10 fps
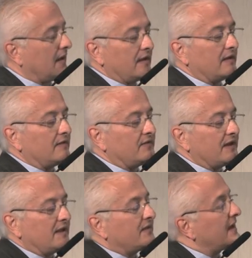Uh,
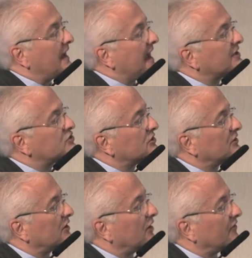the, the
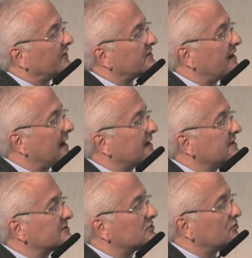action of the drug
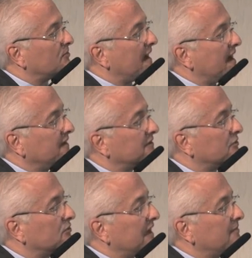is to bind
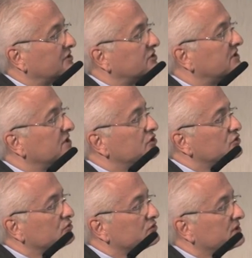to damaged
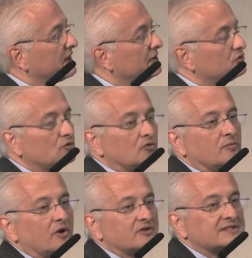tissues and to
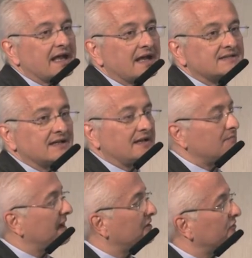monocytes and
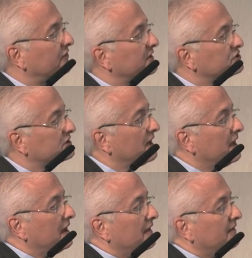macrophage.
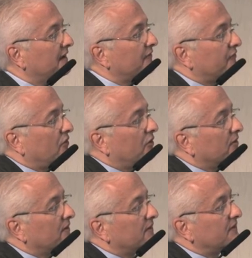
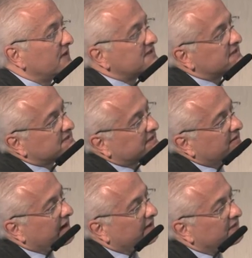Therefore, this is a
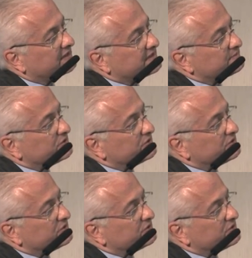drug that has